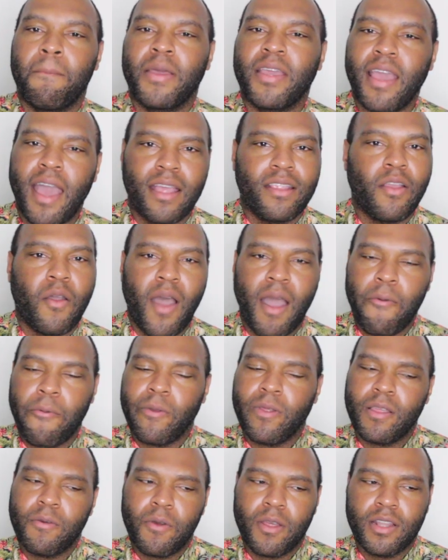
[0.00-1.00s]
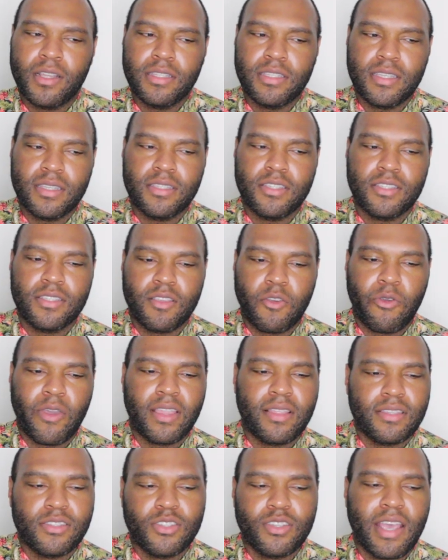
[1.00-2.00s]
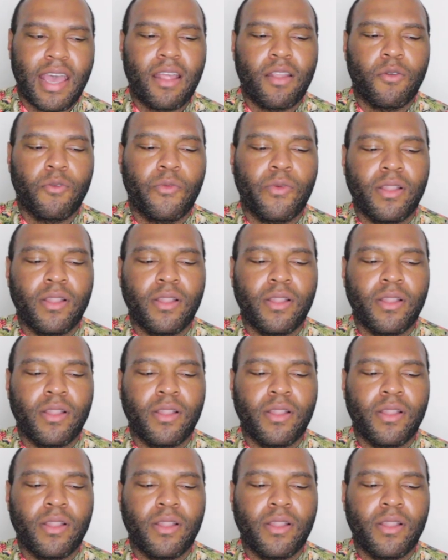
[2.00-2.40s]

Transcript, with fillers: But yeah, no, I really wanted to just create this channel,